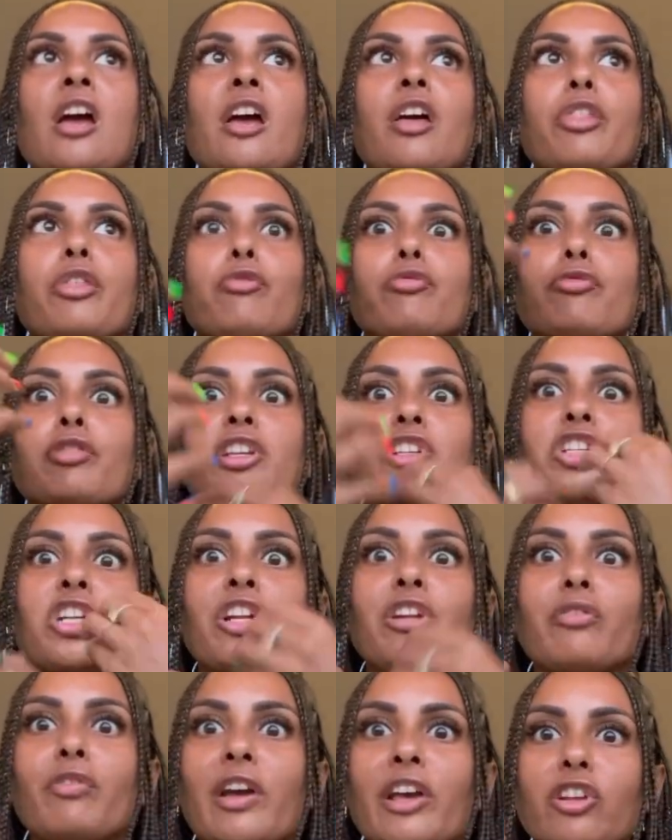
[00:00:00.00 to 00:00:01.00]
the
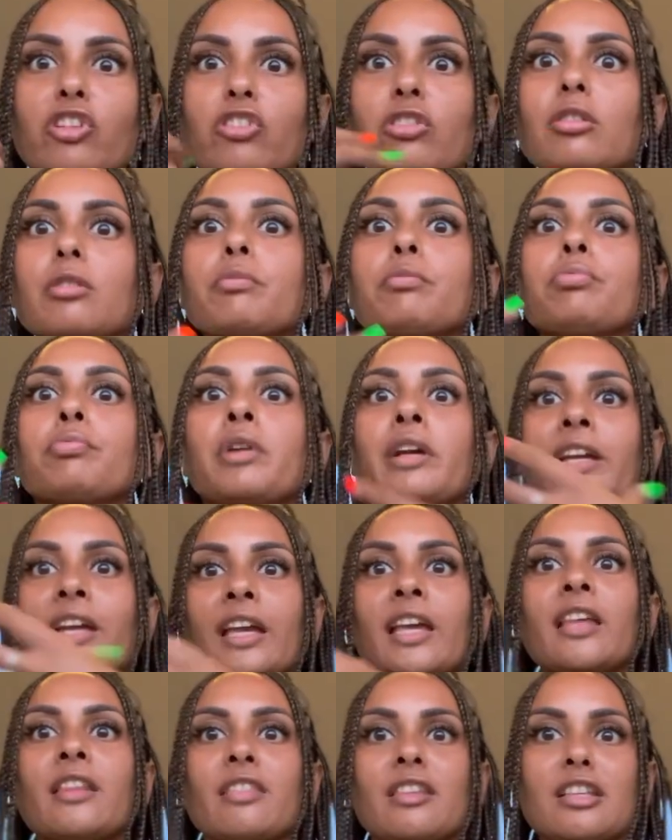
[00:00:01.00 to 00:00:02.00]
regeneration,
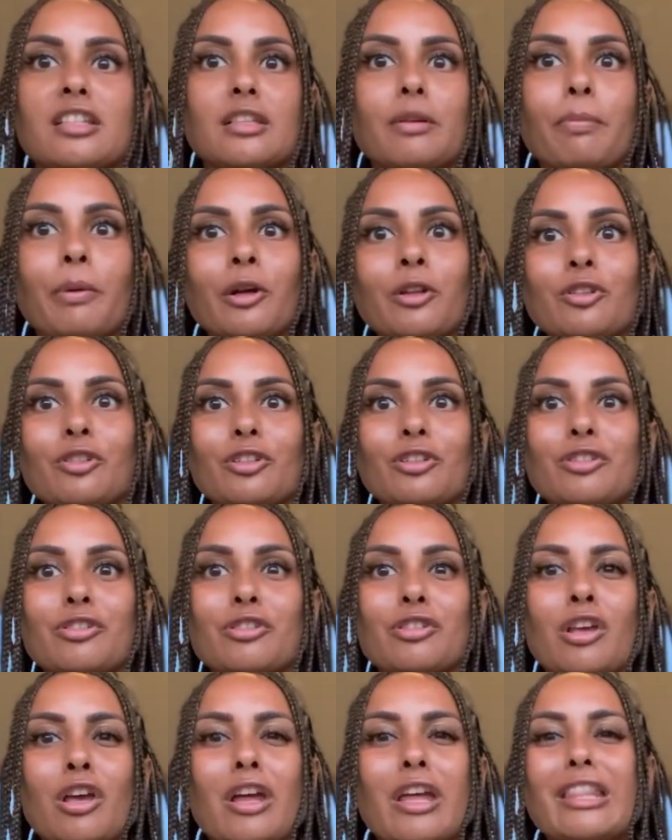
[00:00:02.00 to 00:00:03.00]
bringing in this abundance.
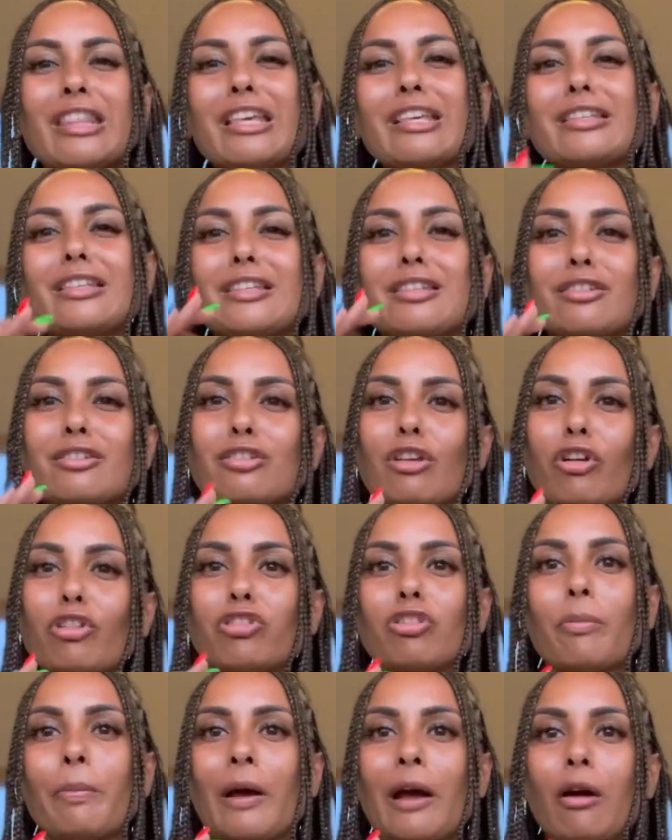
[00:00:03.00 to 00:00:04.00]
This is such
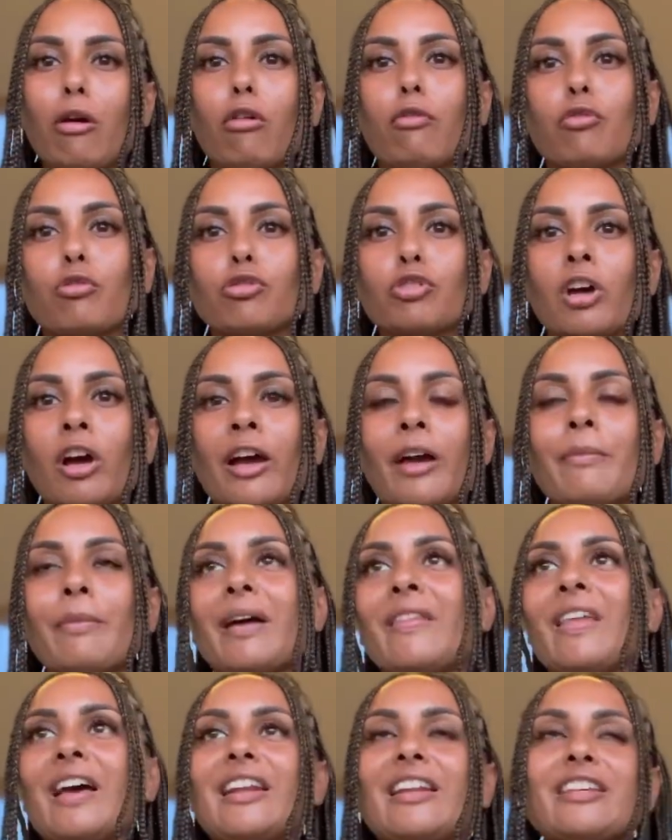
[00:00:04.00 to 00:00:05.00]
a powerful time.
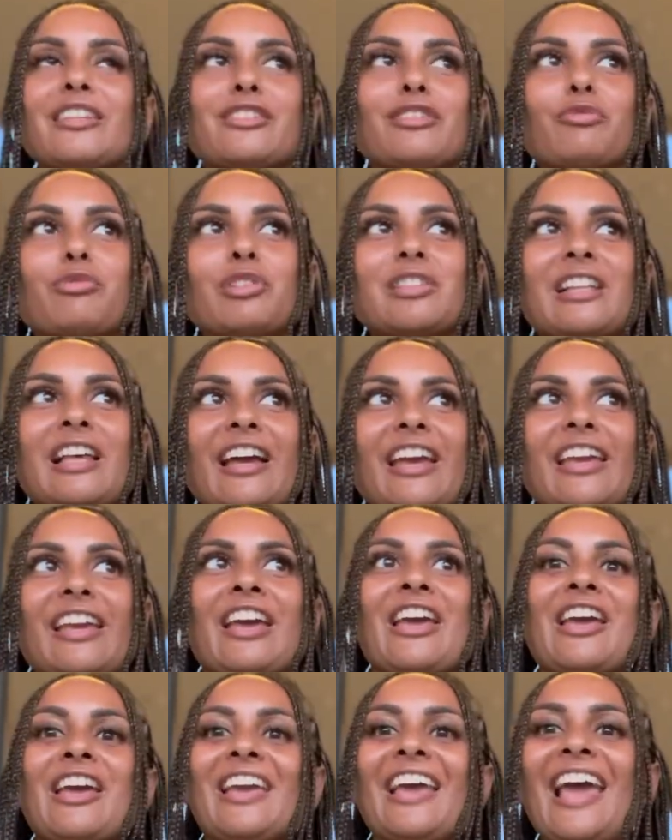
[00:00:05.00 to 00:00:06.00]
And that lizard was like,
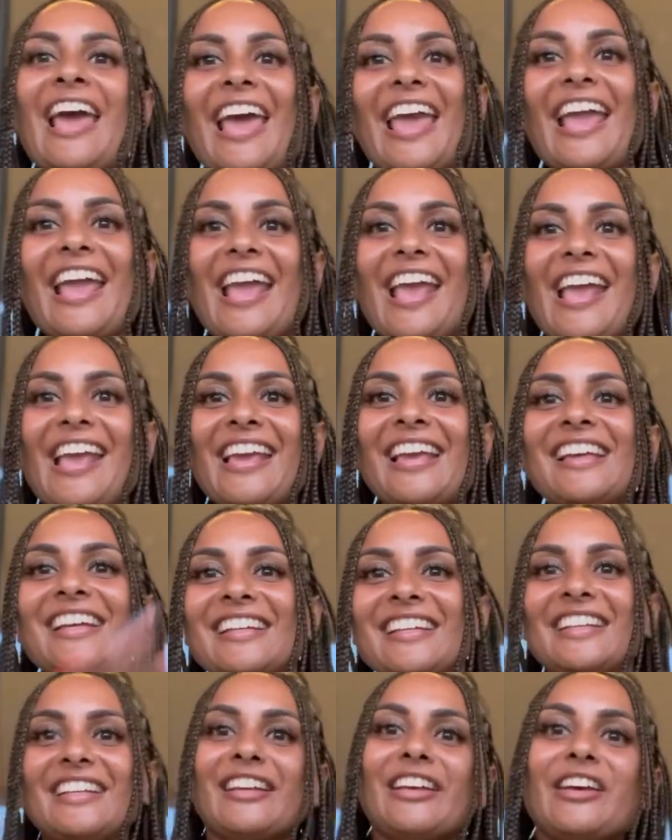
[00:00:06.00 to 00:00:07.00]
hey,
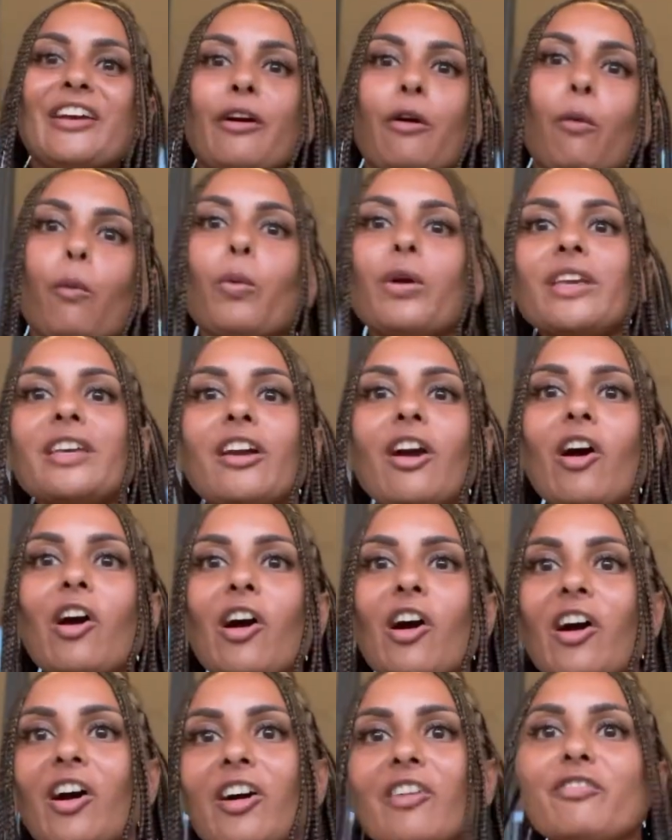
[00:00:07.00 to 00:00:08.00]
we
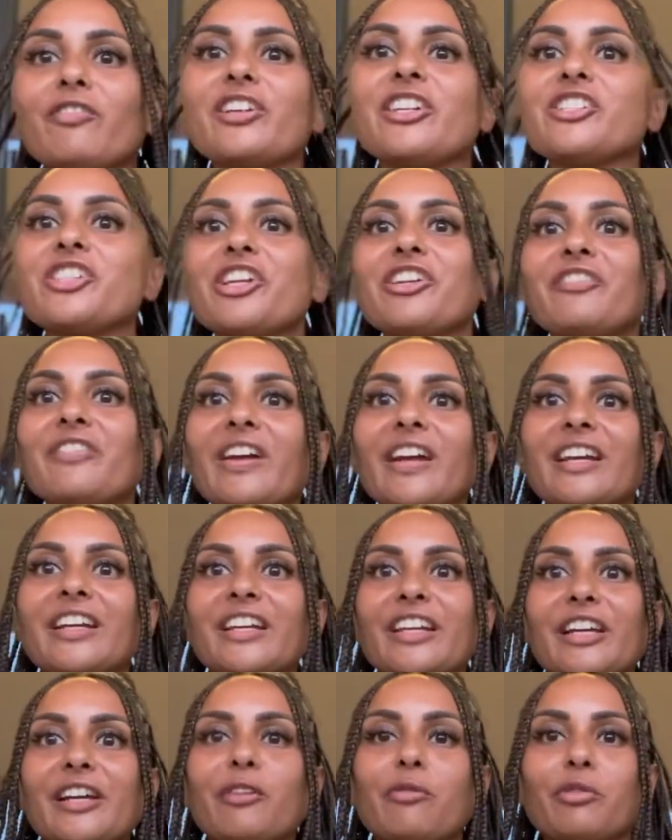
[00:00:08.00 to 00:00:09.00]
are
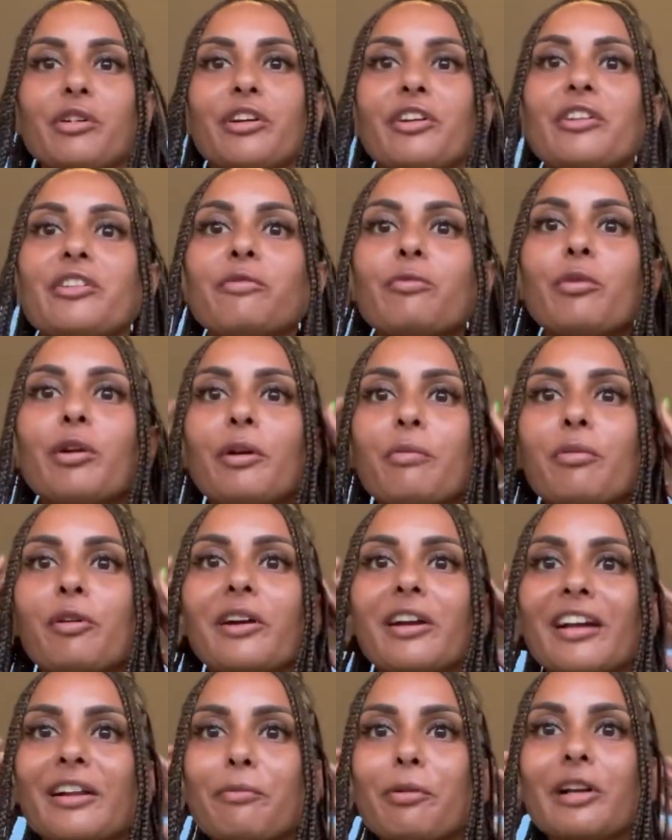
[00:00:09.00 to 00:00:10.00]
regenerating, we're
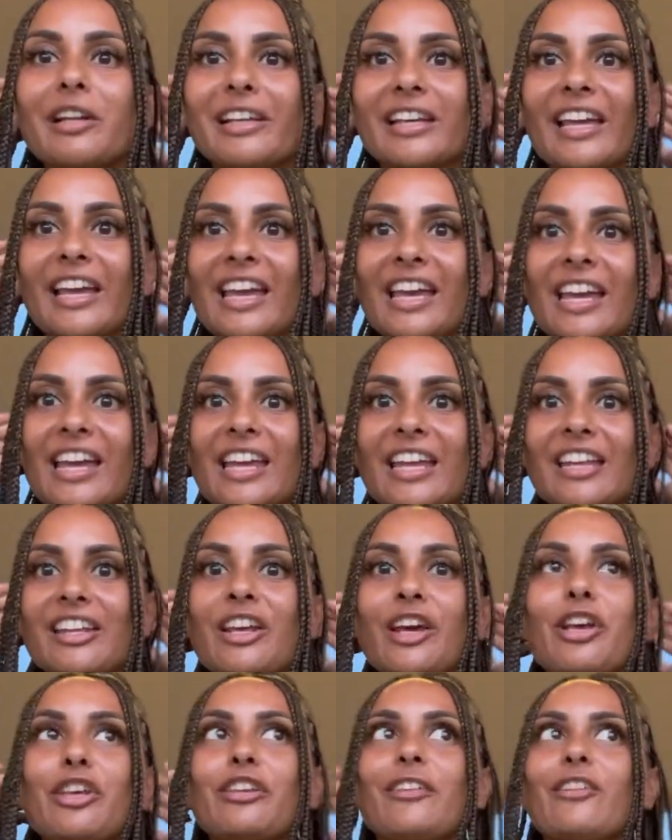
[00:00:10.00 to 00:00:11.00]
pulling it in,
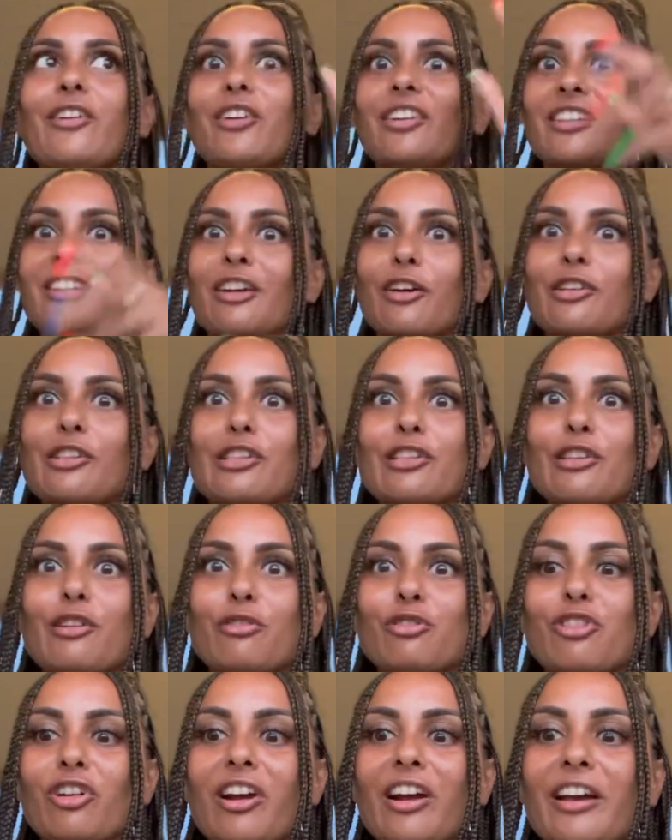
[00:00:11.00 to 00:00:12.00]
you've got to tell the soul
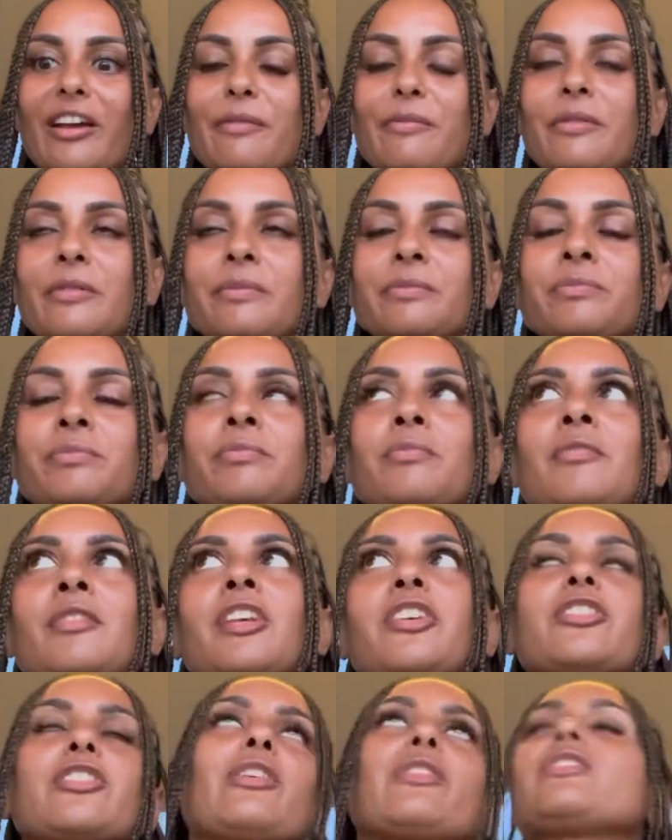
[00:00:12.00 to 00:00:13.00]
tribe.
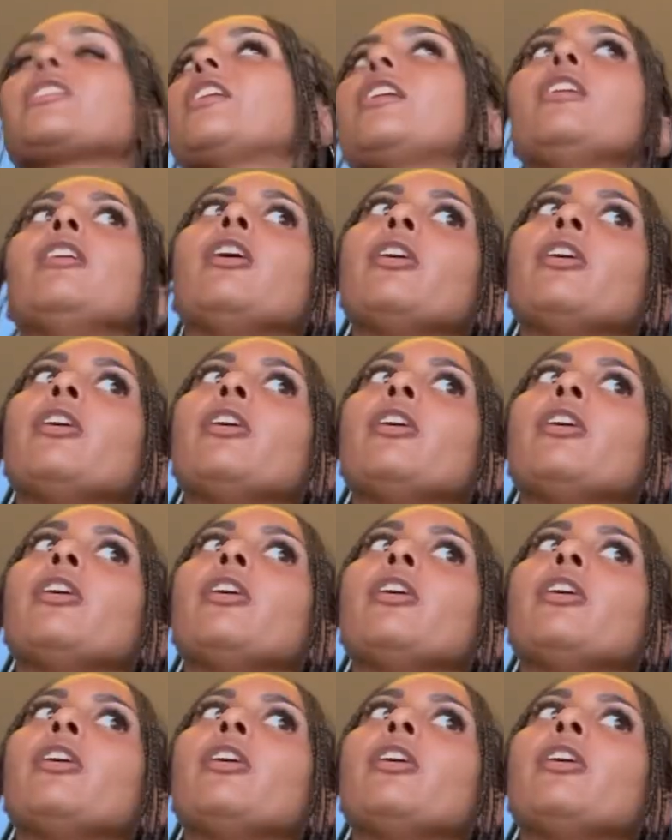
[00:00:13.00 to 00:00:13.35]
So I was like,